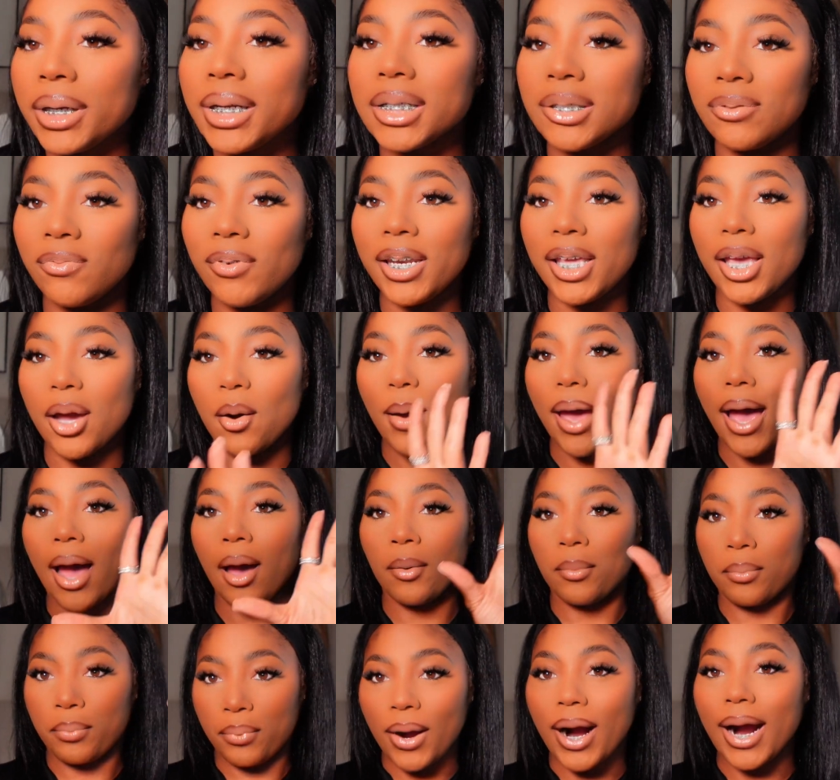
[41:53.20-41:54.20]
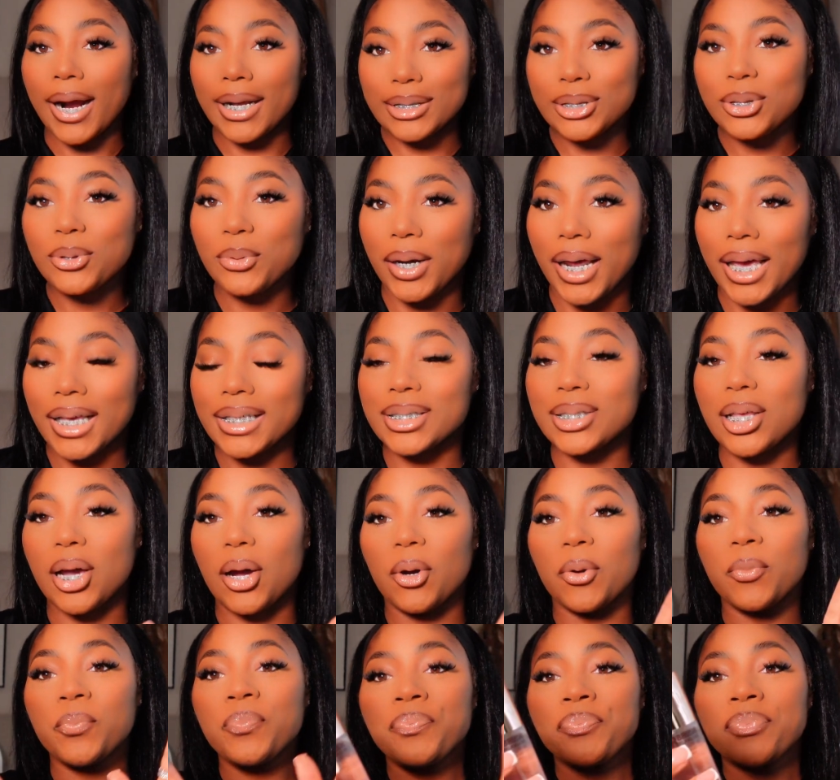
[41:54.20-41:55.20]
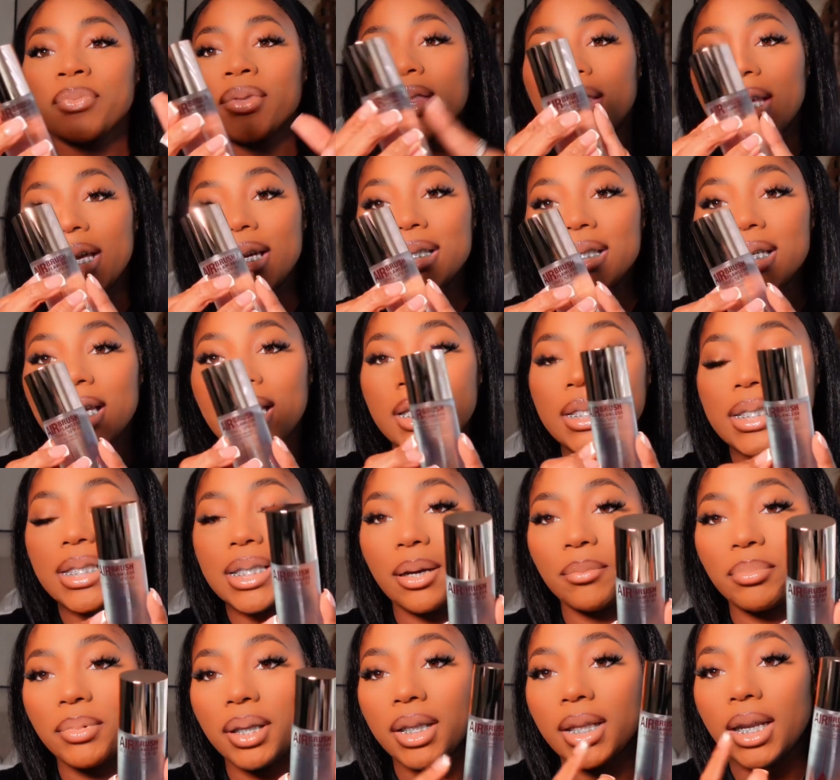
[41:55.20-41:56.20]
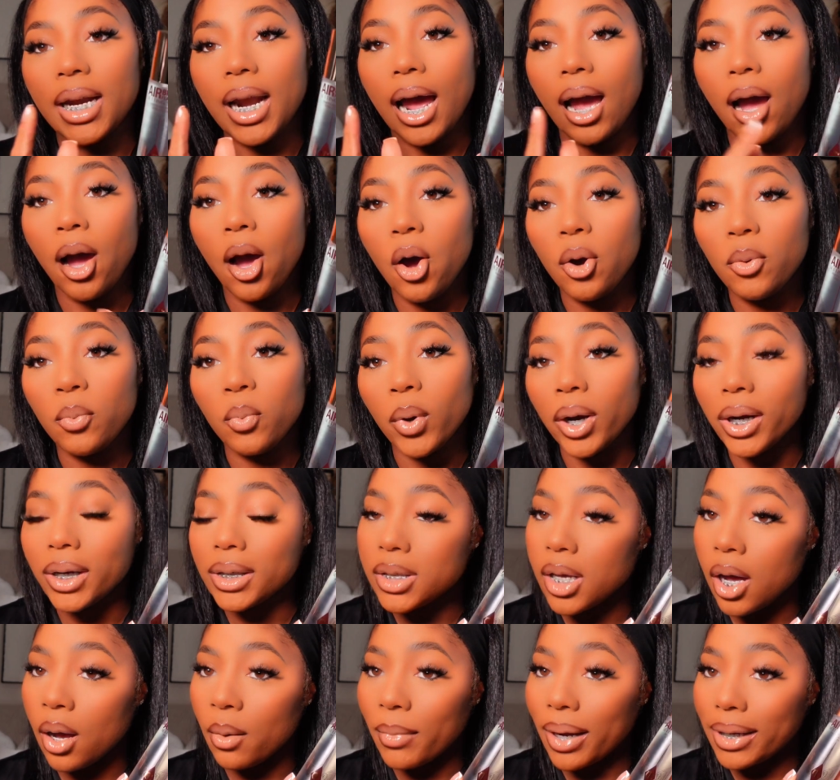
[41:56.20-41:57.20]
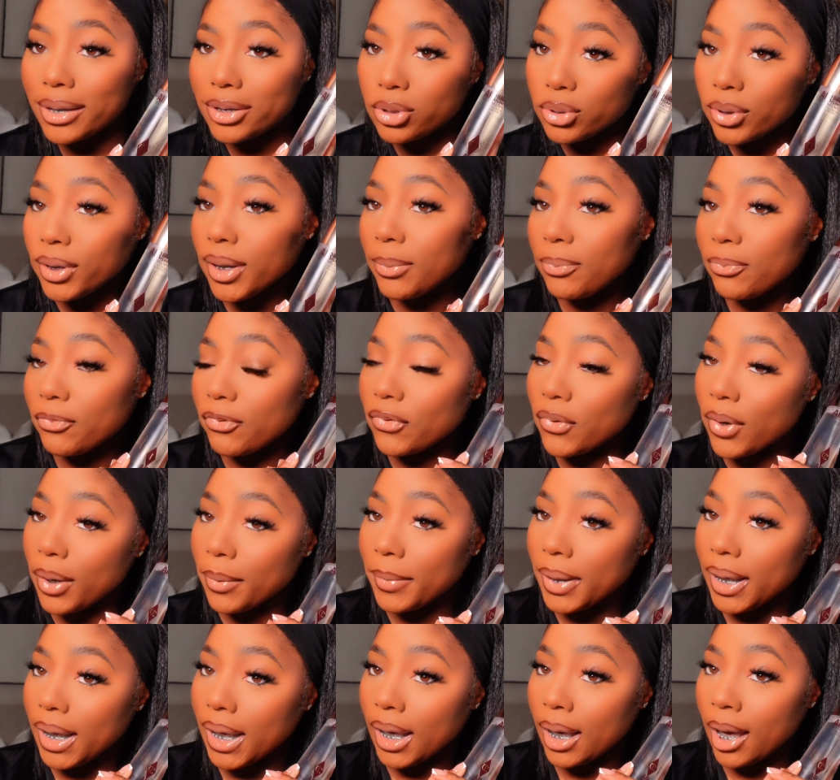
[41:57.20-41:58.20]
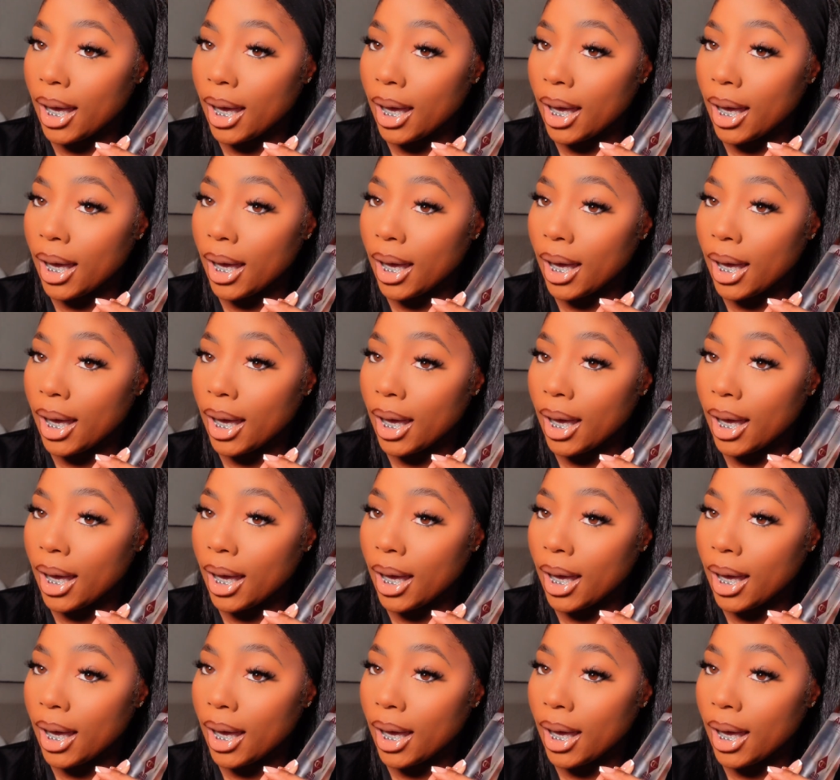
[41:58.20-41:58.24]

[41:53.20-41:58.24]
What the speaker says: this video out prior to that. So this is something that I hope works on my trip for me,